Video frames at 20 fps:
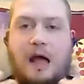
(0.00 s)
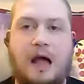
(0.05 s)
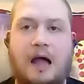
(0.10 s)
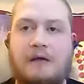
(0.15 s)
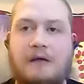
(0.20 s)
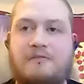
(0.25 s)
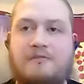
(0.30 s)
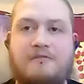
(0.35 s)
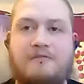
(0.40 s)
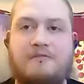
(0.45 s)

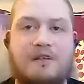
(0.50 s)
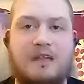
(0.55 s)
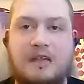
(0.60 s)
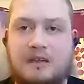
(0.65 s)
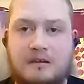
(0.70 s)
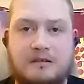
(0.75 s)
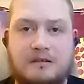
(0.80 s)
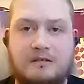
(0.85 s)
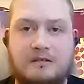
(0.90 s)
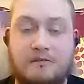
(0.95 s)
i
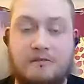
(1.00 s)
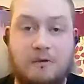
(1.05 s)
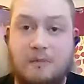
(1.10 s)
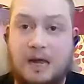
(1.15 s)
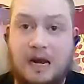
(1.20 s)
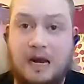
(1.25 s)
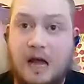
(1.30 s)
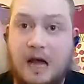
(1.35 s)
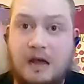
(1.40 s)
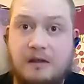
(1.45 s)
feared for
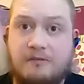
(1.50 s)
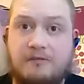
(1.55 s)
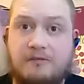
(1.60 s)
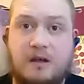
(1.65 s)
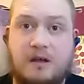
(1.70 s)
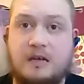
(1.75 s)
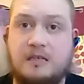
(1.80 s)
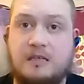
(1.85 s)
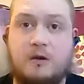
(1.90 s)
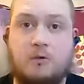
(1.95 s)
my life
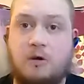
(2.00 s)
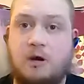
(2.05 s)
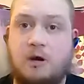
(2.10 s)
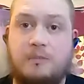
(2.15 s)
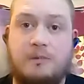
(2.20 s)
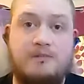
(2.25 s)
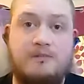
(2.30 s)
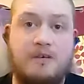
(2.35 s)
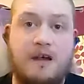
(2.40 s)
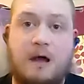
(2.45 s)
i didn't want to
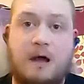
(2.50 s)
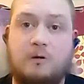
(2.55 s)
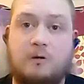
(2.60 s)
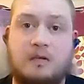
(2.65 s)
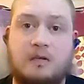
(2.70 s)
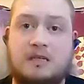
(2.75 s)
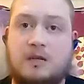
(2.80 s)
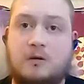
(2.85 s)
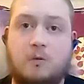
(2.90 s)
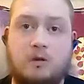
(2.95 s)
be
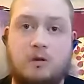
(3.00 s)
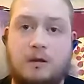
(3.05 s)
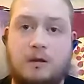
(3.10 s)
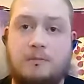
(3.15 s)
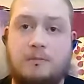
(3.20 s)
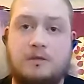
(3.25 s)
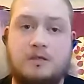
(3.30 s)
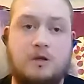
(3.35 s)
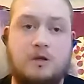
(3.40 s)
found i didn't want them